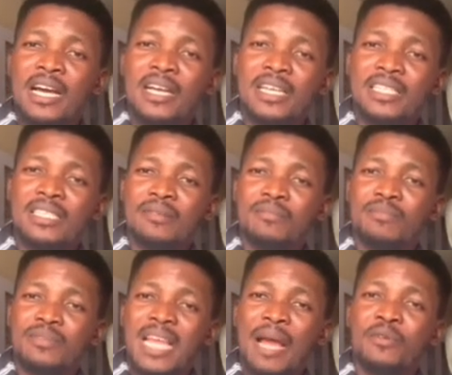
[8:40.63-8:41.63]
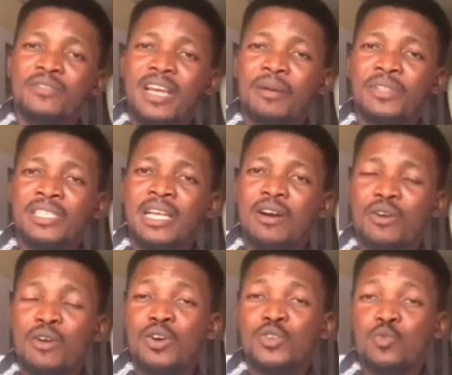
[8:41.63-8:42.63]
It's a type of diabetes that
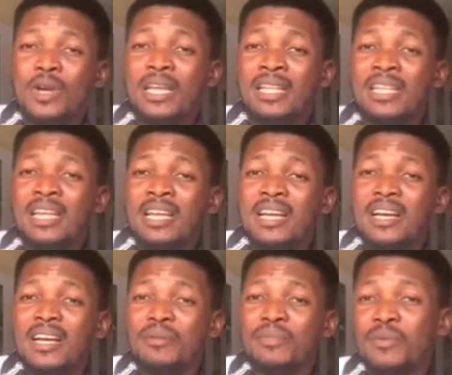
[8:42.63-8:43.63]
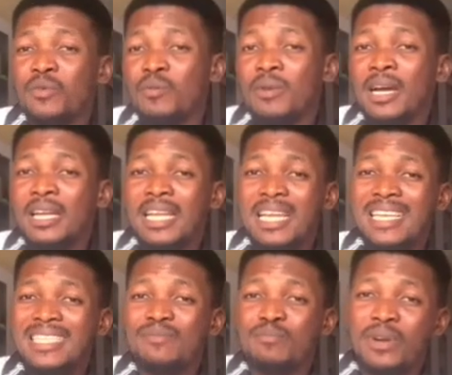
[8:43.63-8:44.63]
occurs when a woman
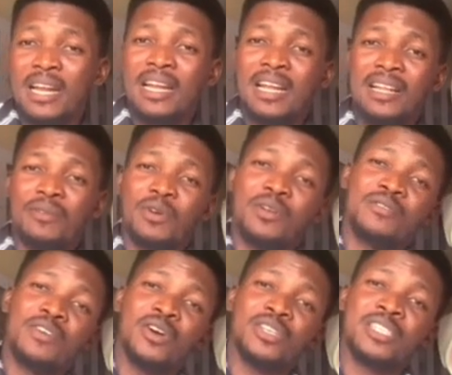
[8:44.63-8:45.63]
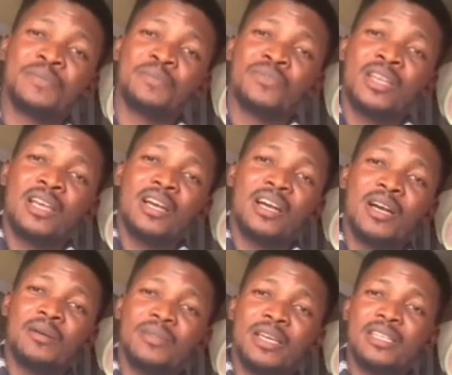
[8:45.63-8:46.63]
is pregnant. But of course,
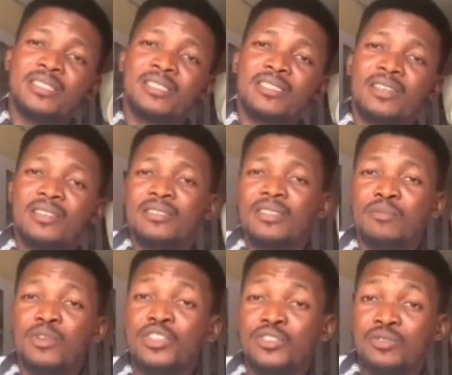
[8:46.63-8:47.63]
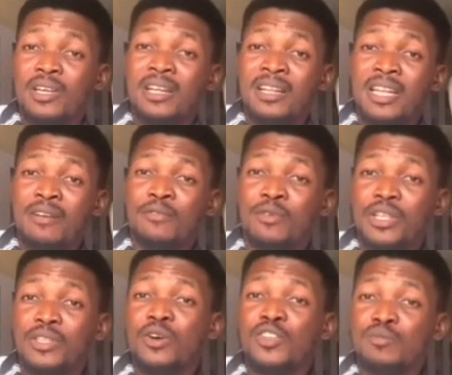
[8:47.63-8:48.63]
the blood sugar level
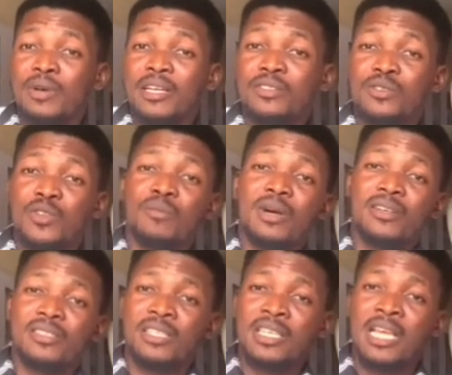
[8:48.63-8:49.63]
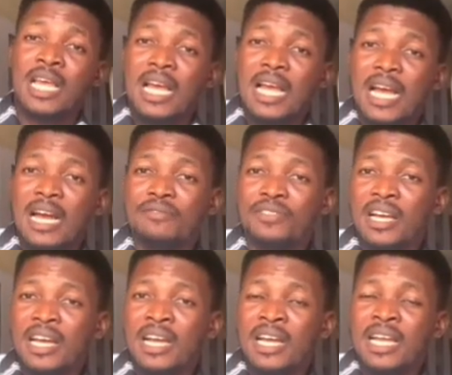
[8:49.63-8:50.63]
returns back to normalcy
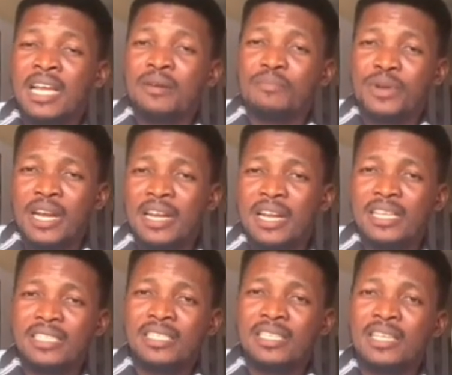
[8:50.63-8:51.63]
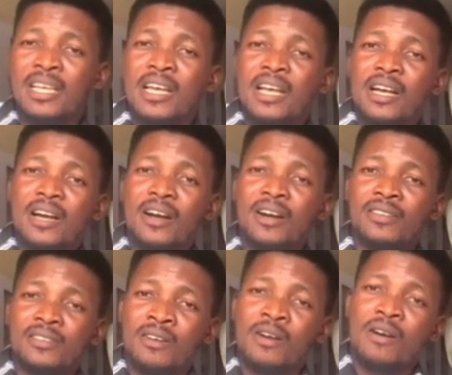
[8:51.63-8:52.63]
after pregnancy. Uh,
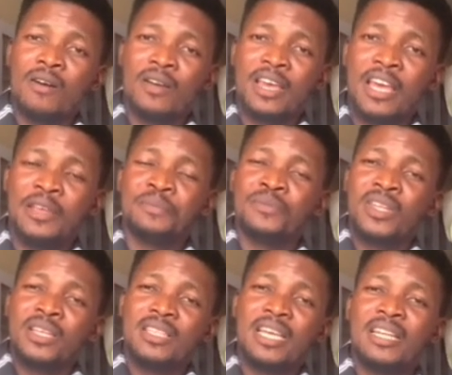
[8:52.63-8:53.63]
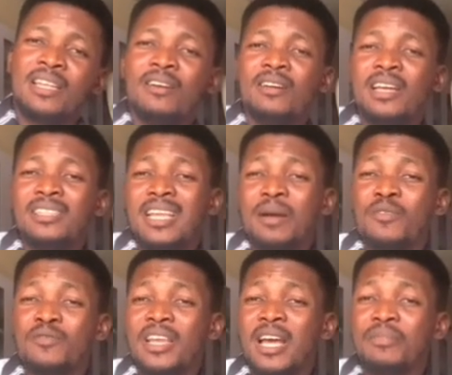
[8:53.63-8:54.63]
okay, then the other type
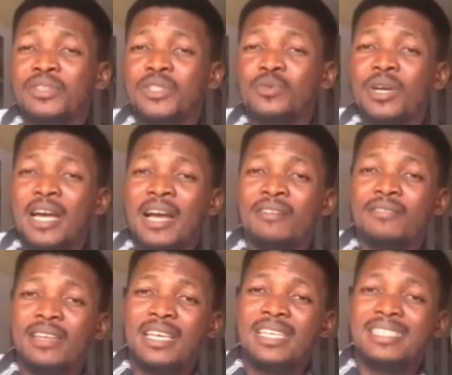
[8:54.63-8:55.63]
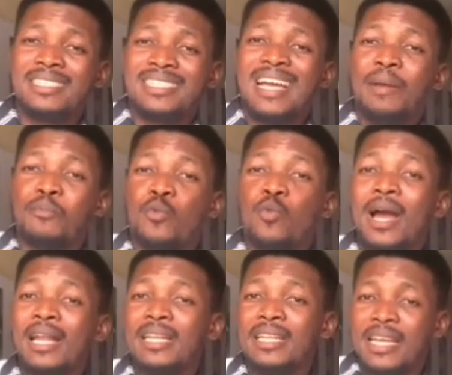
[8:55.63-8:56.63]
of diabetes we have is type
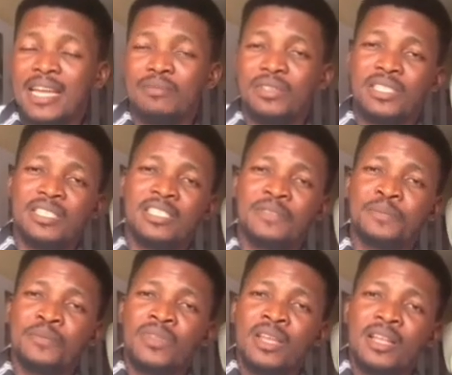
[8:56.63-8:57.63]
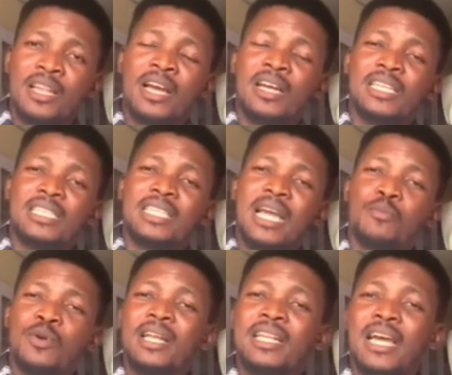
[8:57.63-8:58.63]
1 diabetes. Now, type
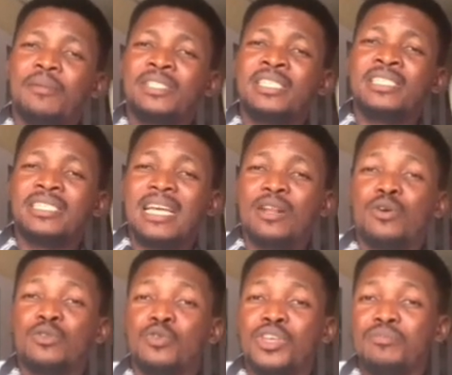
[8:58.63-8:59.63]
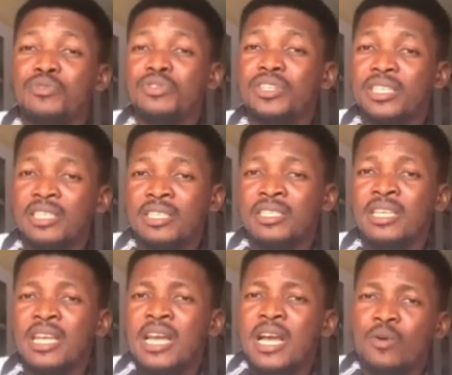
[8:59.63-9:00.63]
1 diabetes is an autoimmune disease.
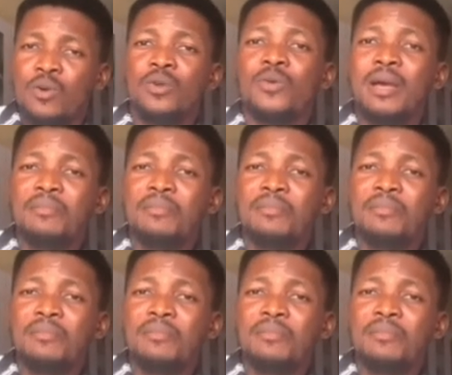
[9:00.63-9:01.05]
What do I